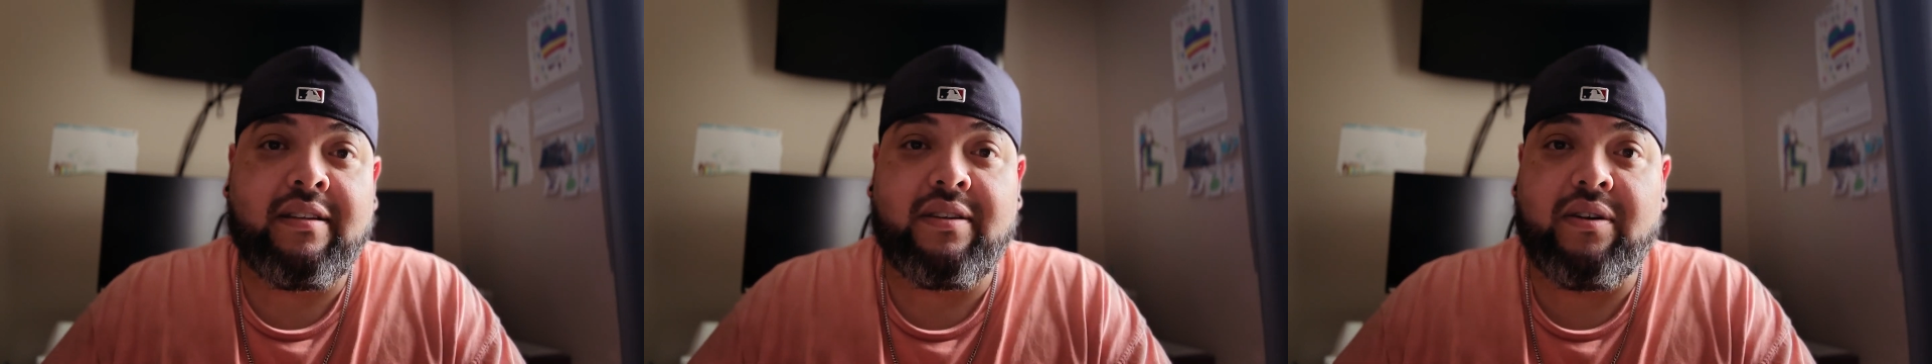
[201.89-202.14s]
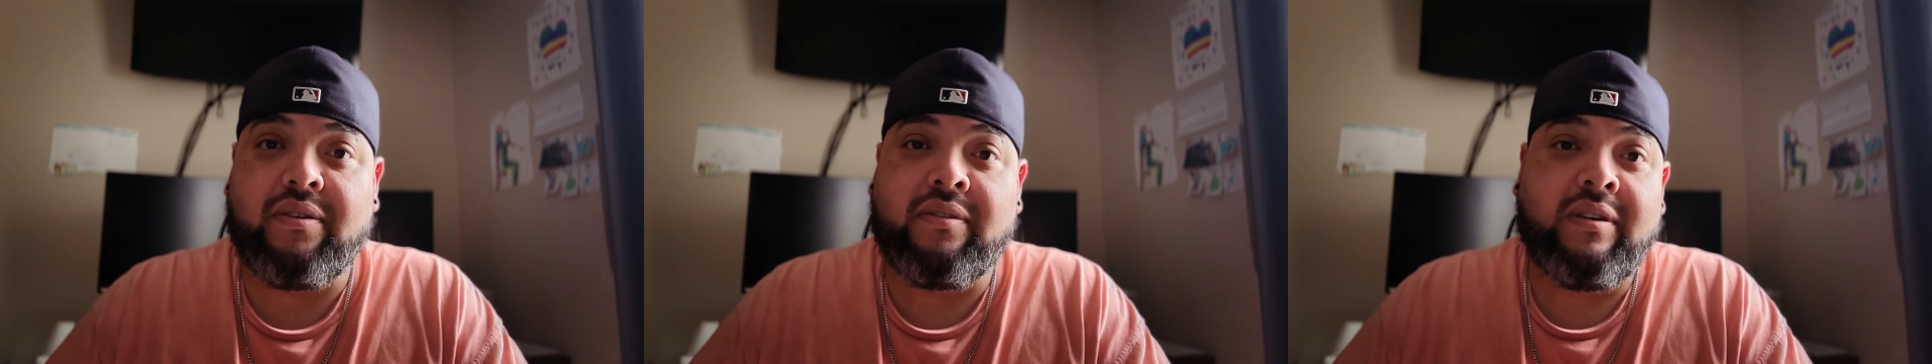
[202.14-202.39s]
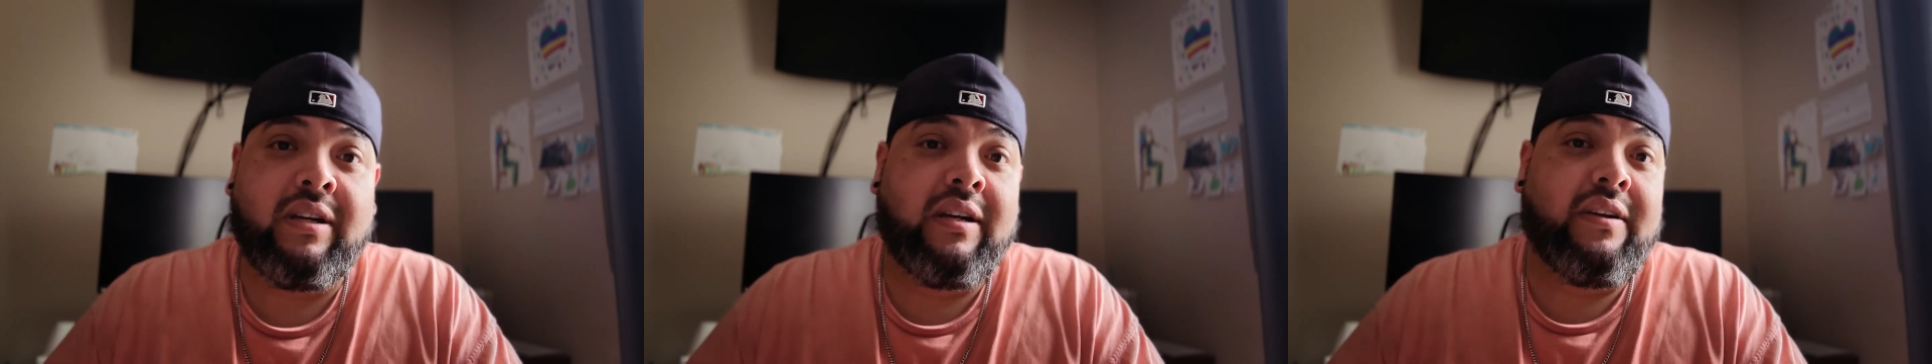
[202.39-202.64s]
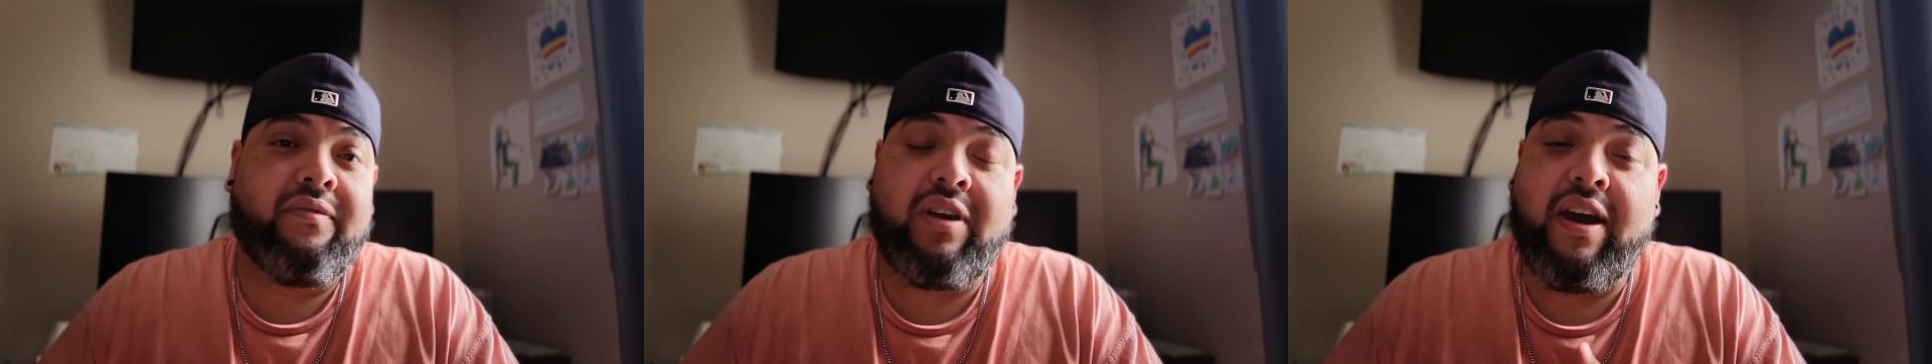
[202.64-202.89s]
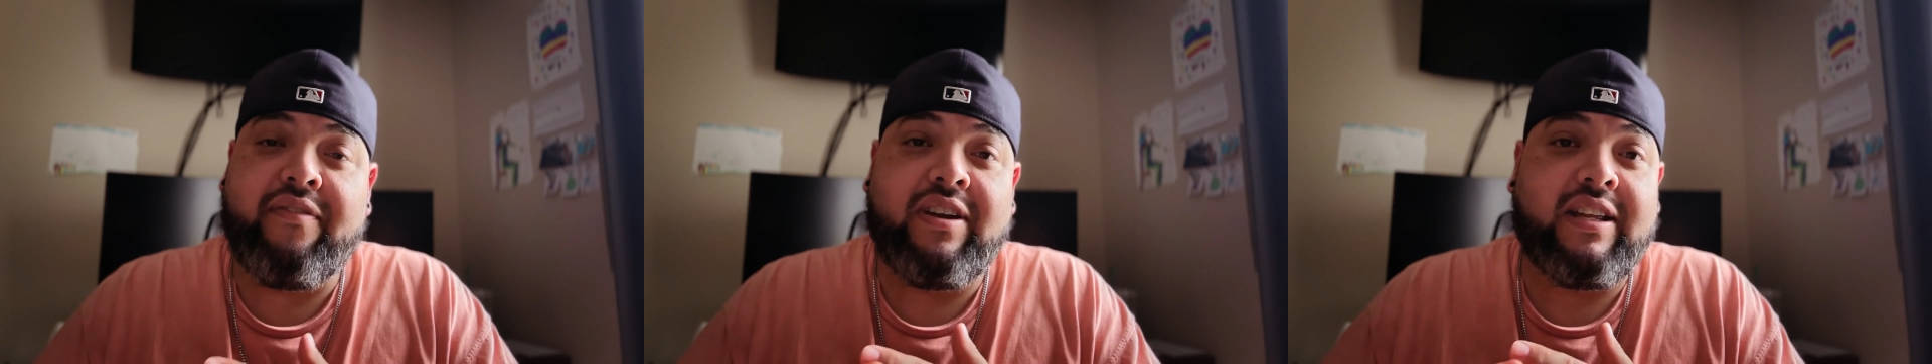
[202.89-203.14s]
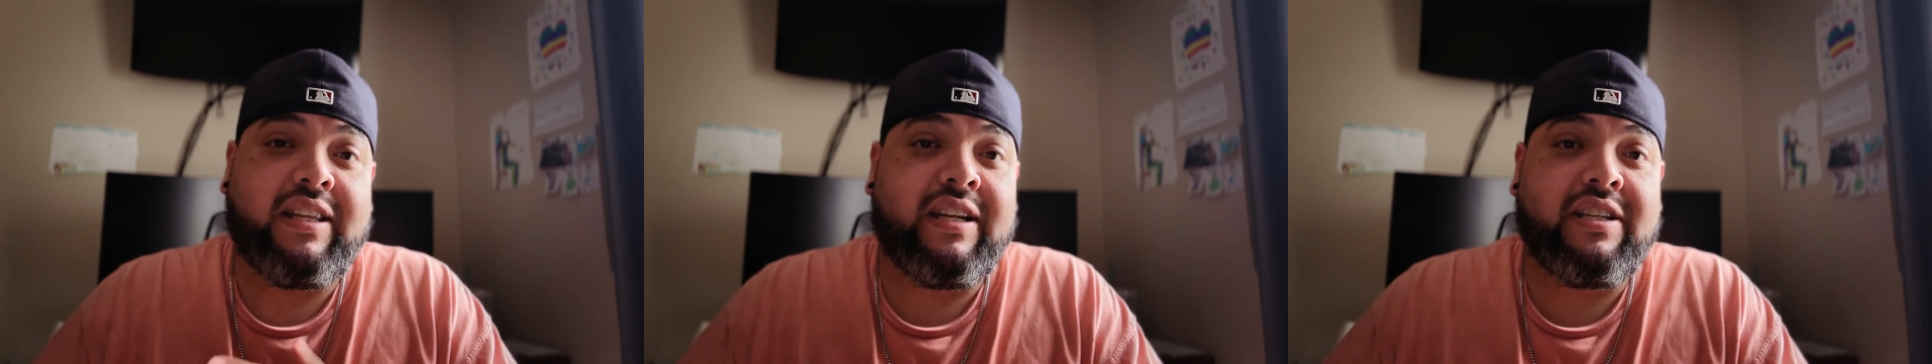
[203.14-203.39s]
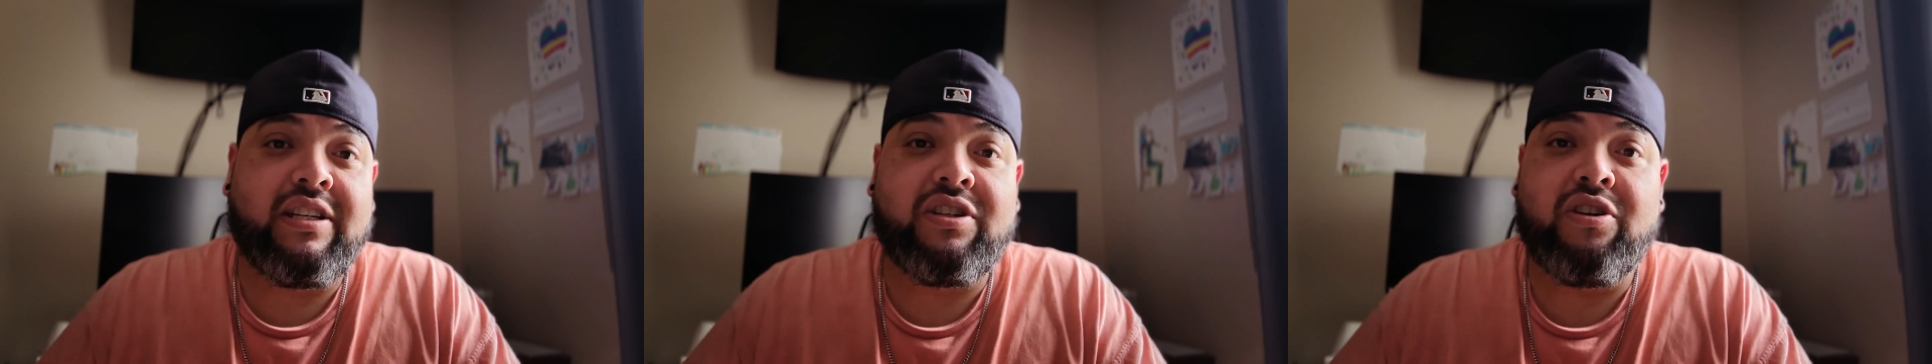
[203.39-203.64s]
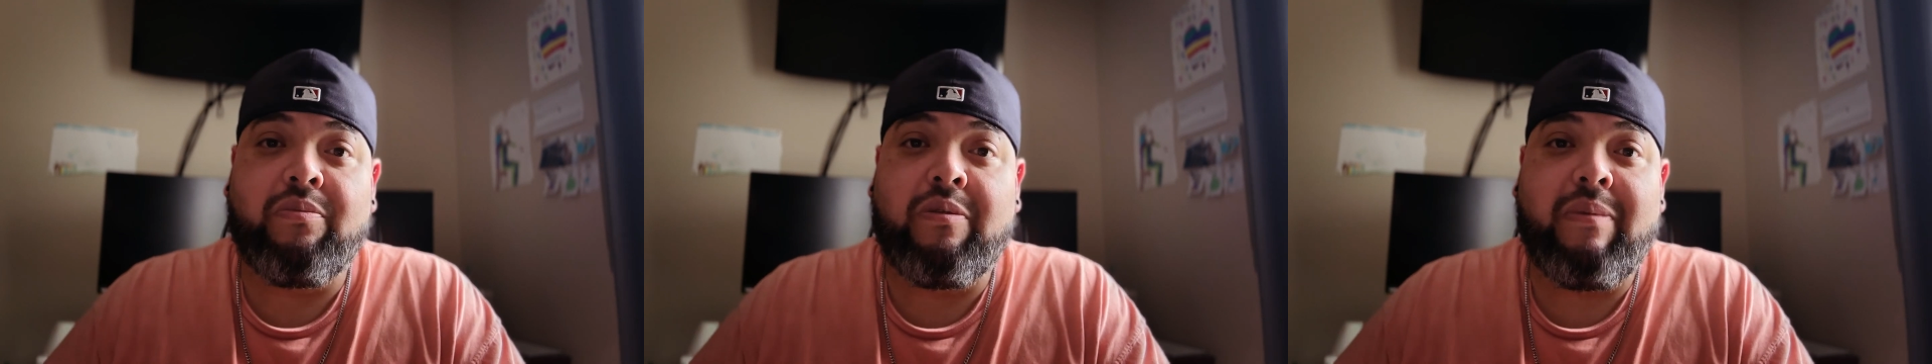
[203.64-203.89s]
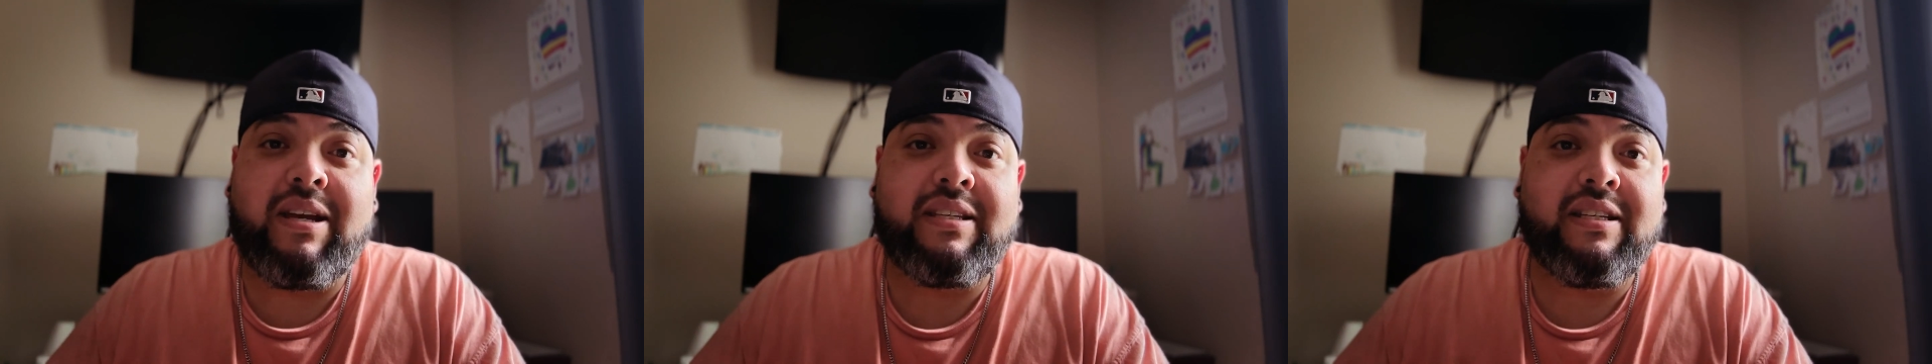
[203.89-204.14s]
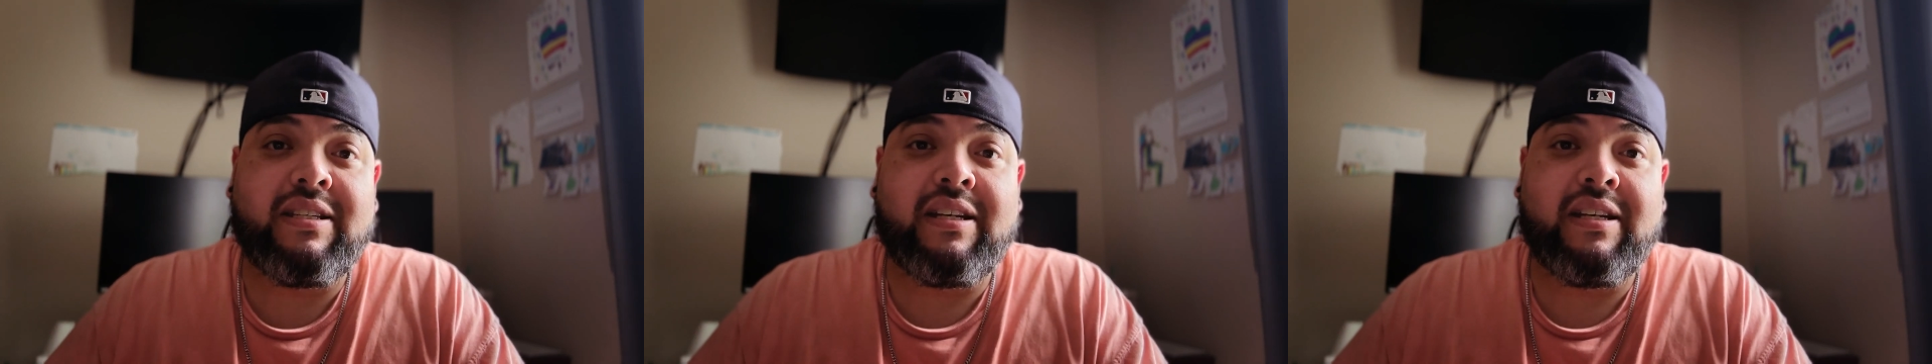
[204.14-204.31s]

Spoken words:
So if you have anything, just shoot me a message,